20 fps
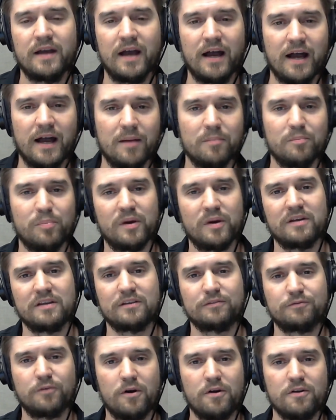But
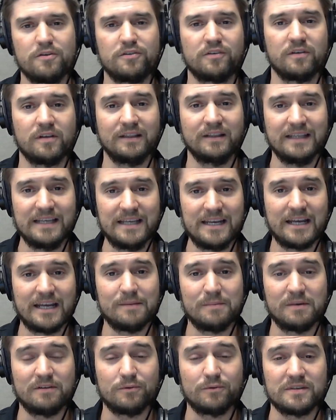as far as leading
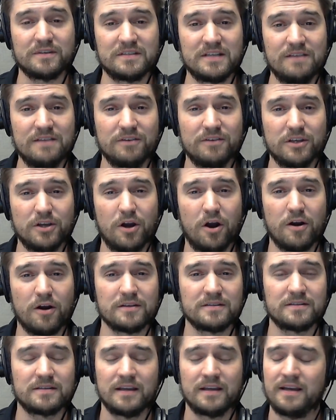him in receiving
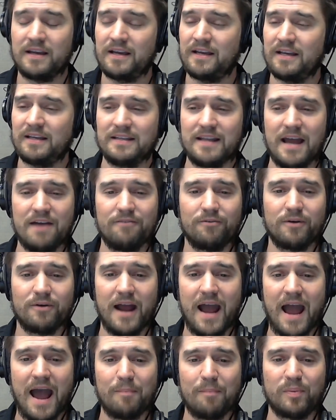yards, never
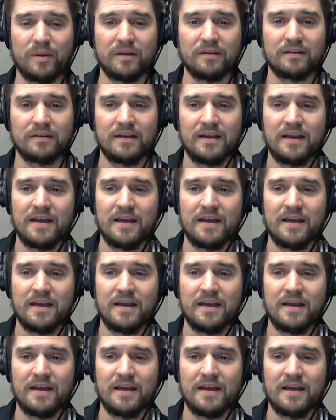happened.